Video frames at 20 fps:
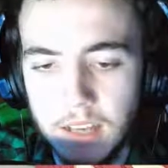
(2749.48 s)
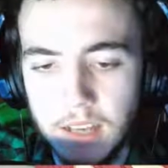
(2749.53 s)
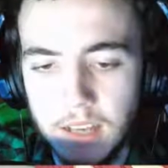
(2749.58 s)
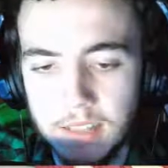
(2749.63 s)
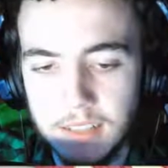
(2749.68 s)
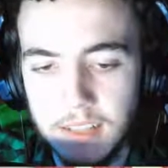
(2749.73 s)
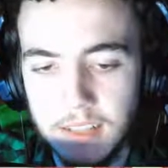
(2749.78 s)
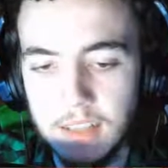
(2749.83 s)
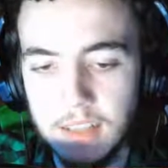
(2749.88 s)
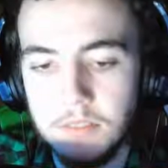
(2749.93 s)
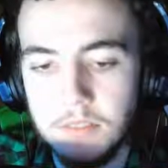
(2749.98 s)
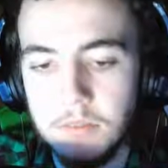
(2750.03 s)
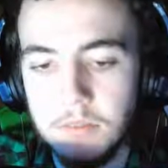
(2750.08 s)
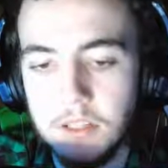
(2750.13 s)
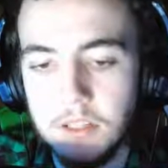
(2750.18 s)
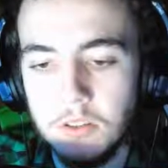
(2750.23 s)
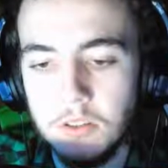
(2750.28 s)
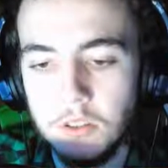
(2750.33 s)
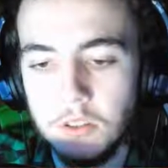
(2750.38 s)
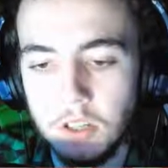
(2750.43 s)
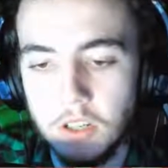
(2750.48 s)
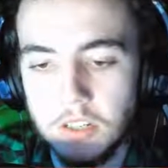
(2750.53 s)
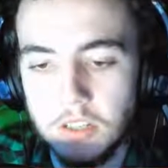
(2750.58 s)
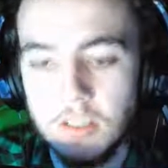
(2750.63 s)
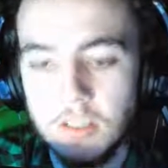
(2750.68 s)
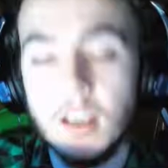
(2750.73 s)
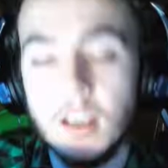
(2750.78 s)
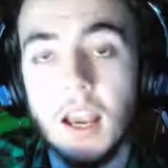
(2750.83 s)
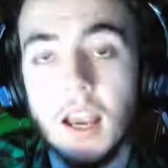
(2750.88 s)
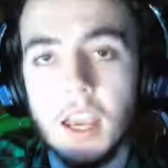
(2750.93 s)
I guess that leaves me no
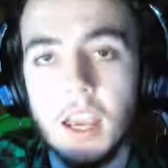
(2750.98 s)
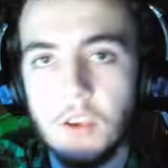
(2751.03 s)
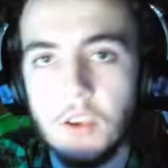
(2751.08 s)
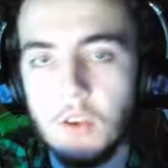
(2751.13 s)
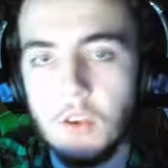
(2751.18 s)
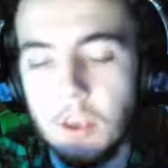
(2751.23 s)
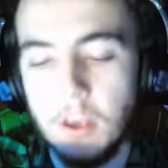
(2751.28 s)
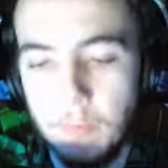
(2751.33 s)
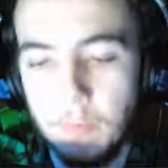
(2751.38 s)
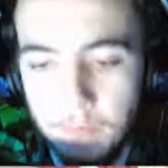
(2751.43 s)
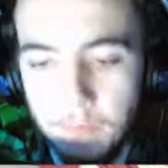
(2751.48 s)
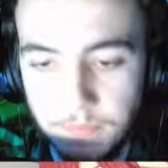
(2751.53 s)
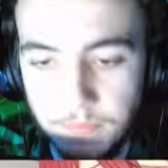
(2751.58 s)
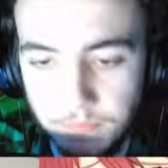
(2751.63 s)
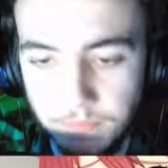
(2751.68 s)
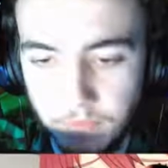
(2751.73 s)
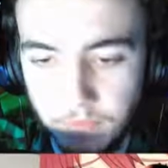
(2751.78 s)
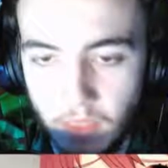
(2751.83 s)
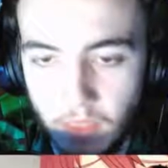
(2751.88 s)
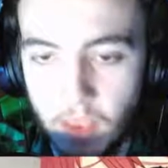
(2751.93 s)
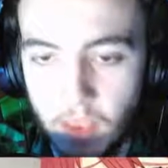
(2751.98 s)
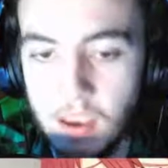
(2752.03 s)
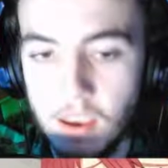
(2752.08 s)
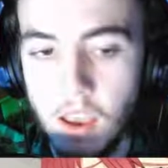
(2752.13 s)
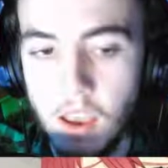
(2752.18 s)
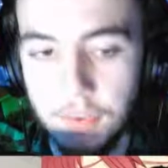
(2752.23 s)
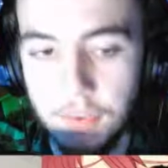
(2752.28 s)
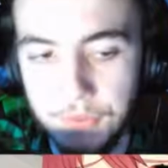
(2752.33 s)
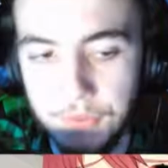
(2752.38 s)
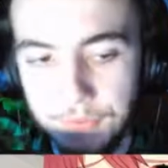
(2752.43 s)
choice. I agree.
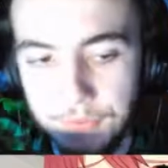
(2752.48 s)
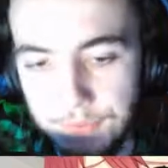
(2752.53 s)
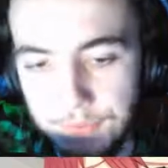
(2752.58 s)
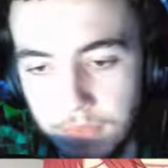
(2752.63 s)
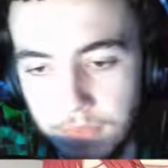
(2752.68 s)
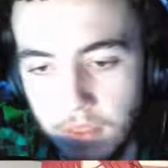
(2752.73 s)
Yes.